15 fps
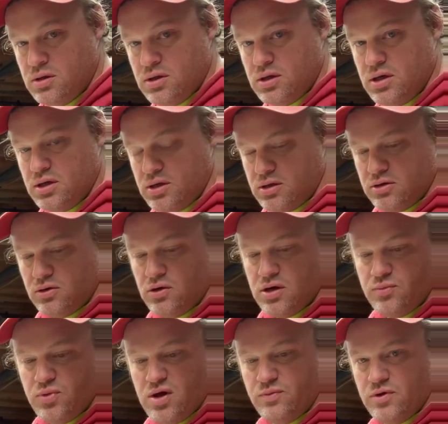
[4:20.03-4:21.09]
It is green
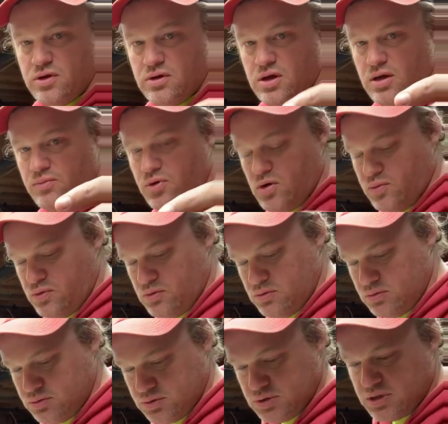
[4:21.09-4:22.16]
pumpkin and purple.
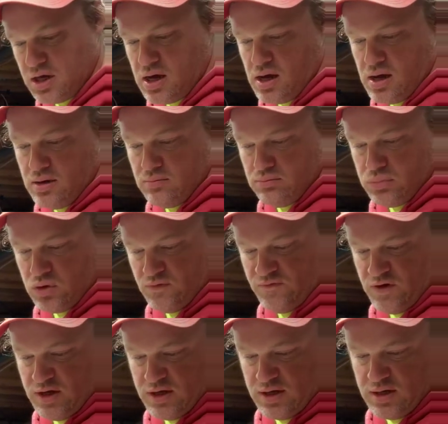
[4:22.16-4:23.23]
It's got blue
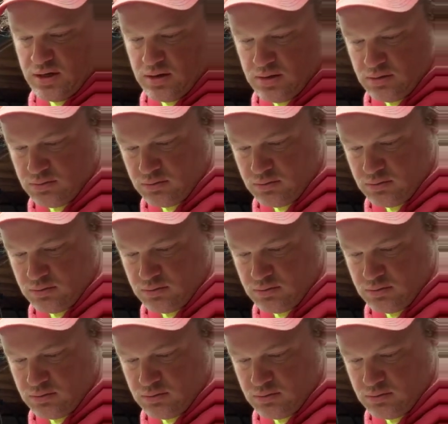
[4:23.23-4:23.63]
flake in it,